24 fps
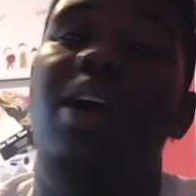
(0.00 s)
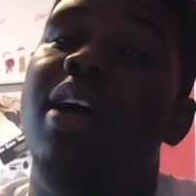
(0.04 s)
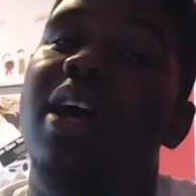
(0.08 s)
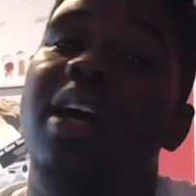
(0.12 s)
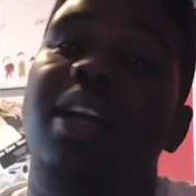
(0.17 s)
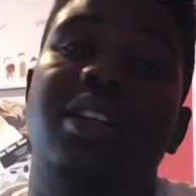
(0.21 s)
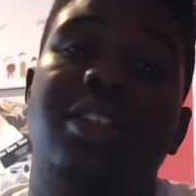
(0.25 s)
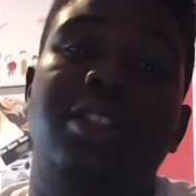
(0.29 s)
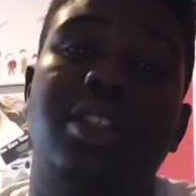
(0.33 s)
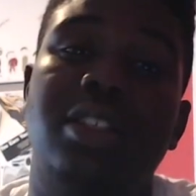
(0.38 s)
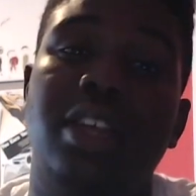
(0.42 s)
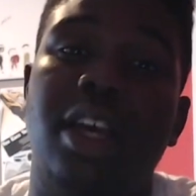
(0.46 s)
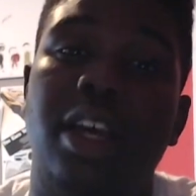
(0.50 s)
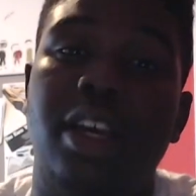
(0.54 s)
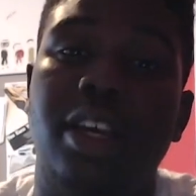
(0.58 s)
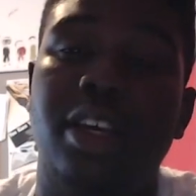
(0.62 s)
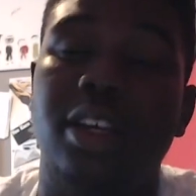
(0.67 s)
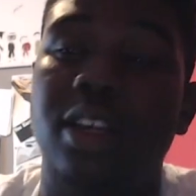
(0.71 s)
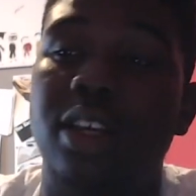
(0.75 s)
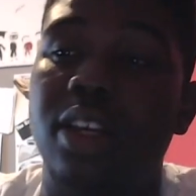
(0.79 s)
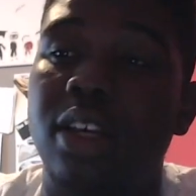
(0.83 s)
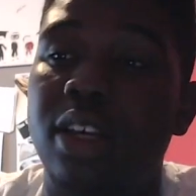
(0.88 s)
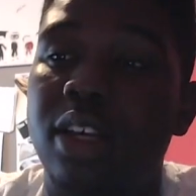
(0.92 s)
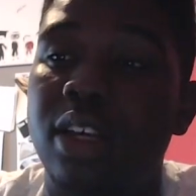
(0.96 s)
I got to say.
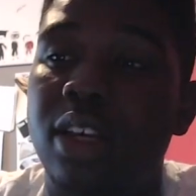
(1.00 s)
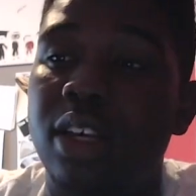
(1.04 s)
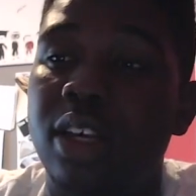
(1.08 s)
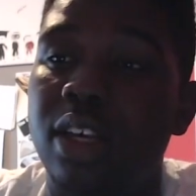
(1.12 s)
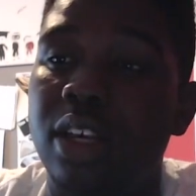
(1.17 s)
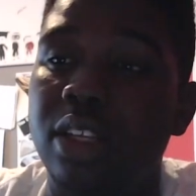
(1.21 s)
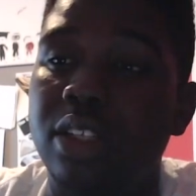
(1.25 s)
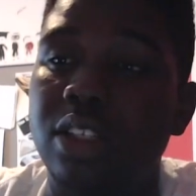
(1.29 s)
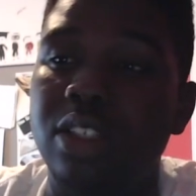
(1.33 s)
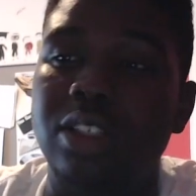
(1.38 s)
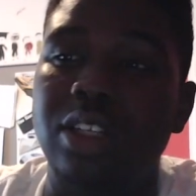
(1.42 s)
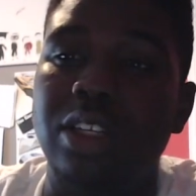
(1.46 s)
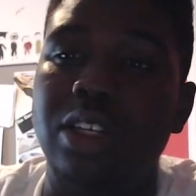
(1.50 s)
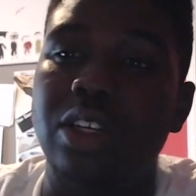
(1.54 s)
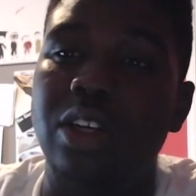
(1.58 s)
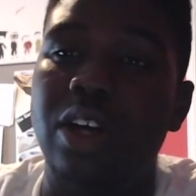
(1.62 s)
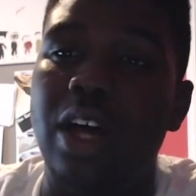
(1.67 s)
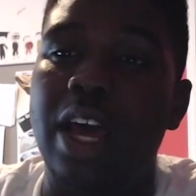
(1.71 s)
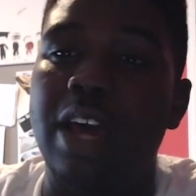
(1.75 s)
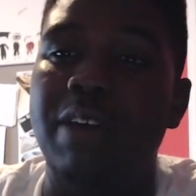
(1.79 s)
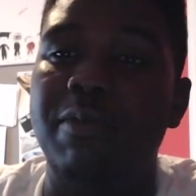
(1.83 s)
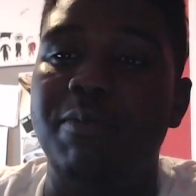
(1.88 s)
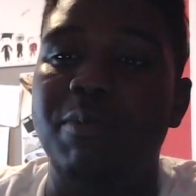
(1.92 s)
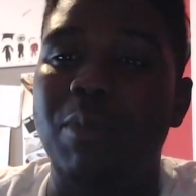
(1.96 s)
Just a little
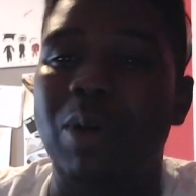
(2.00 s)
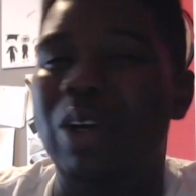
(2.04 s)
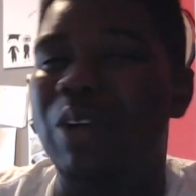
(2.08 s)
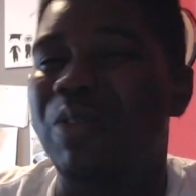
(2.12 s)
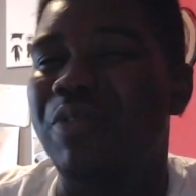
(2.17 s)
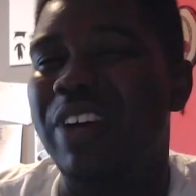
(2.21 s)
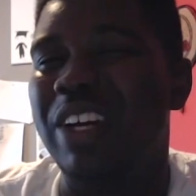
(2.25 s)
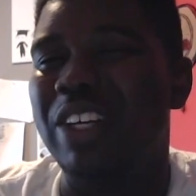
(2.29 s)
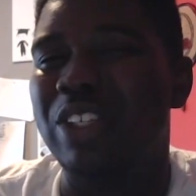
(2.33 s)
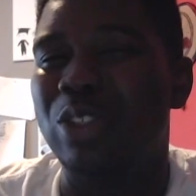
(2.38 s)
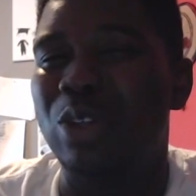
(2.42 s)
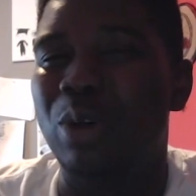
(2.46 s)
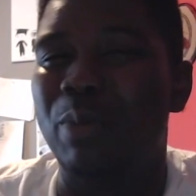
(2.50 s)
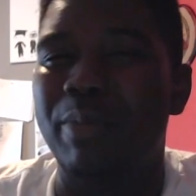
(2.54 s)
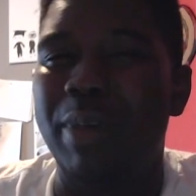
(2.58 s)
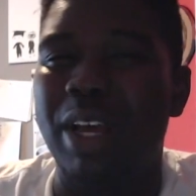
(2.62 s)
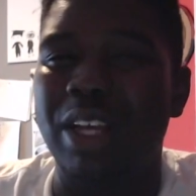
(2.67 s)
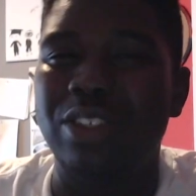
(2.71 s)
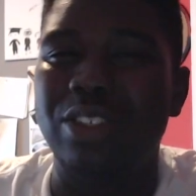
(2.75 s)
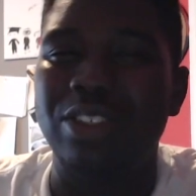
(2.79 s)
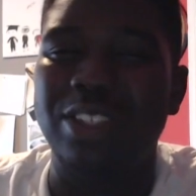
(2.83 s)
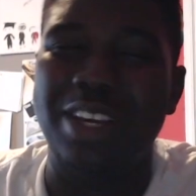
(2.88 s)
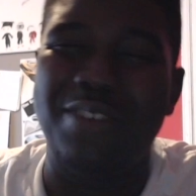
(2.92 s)
motivational message.